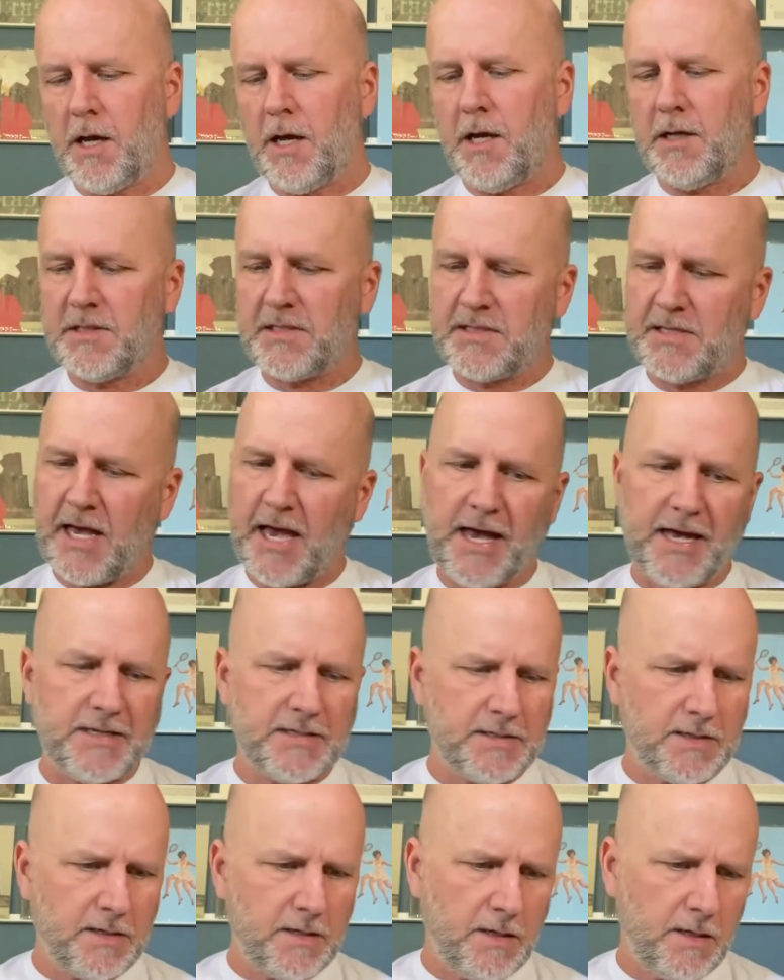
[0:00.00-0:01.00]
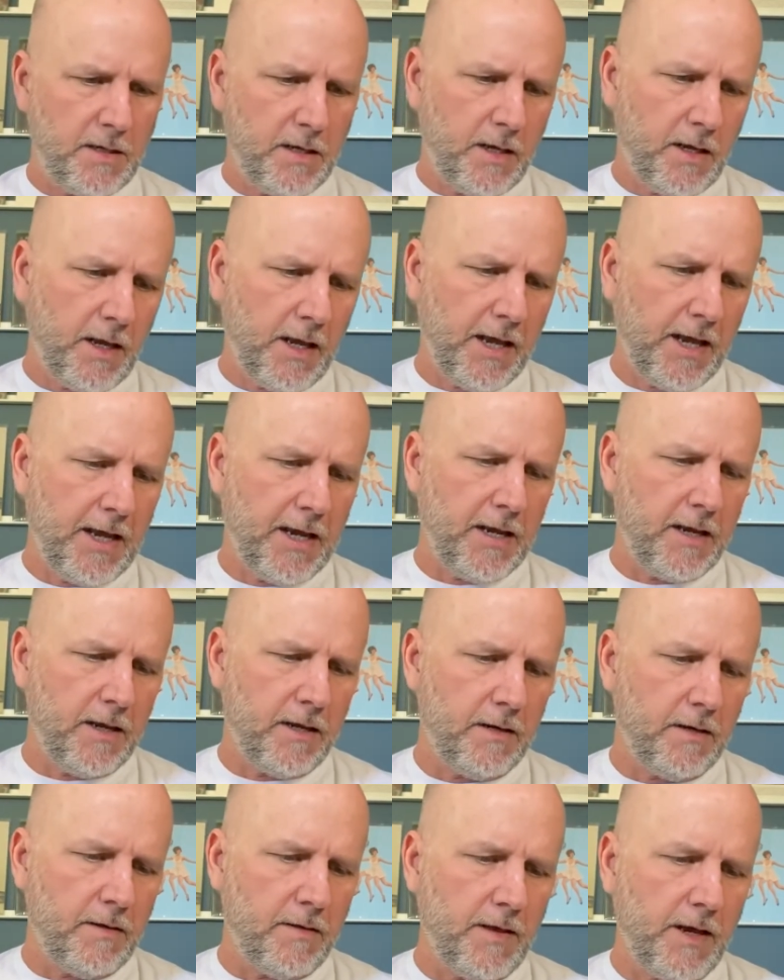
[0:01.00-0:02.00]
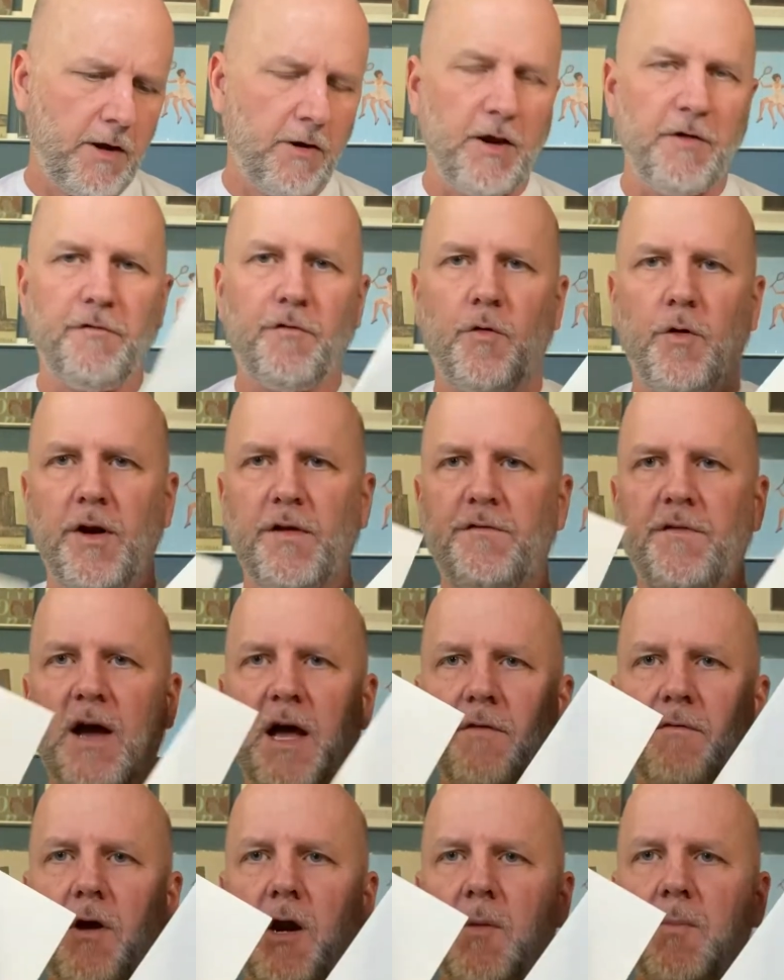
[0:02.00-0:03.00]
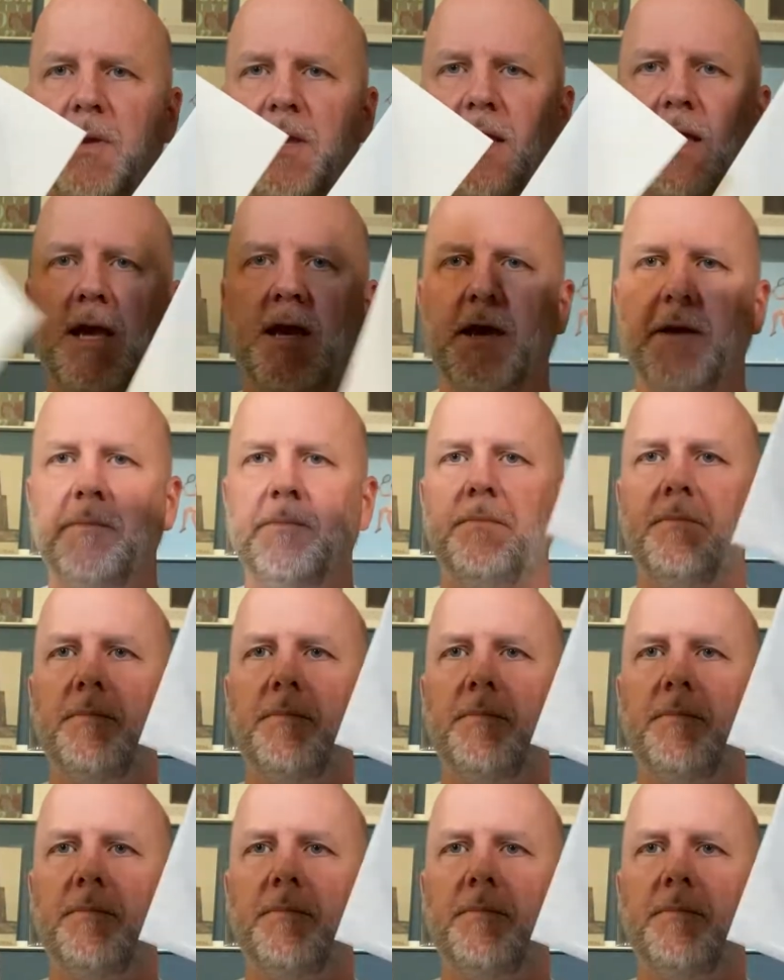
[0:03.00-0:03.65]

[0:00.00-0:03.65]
set, and they're at 45 RPM.